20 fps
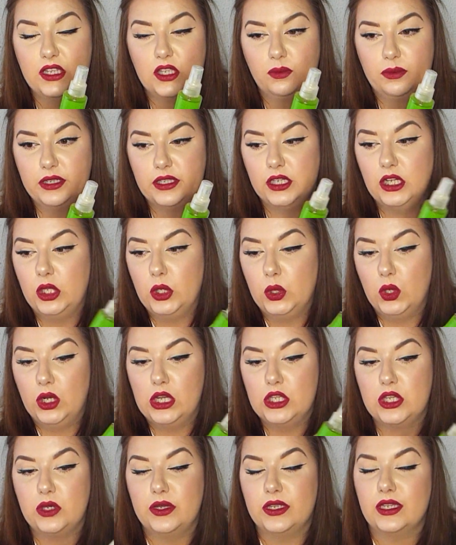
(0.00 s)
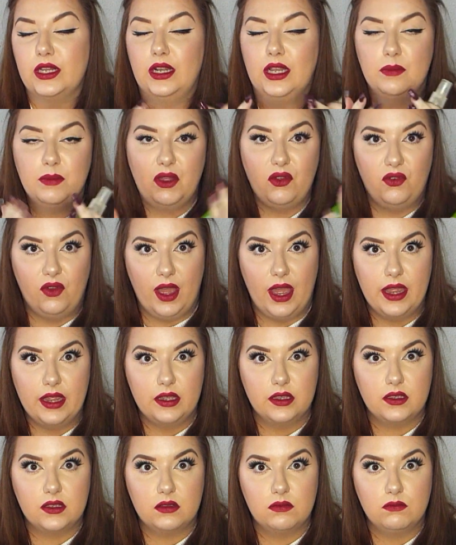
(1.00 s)
So basically all I do is clean my
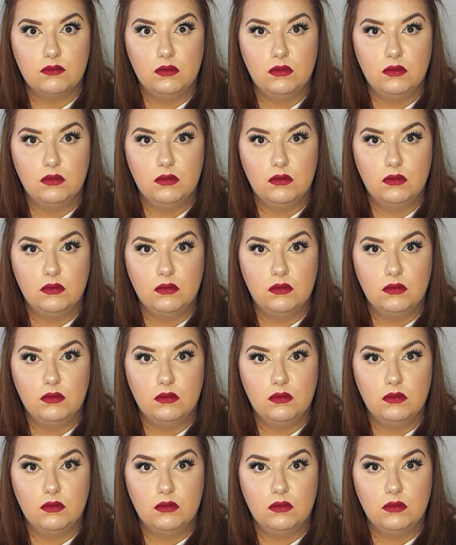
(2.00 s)
face,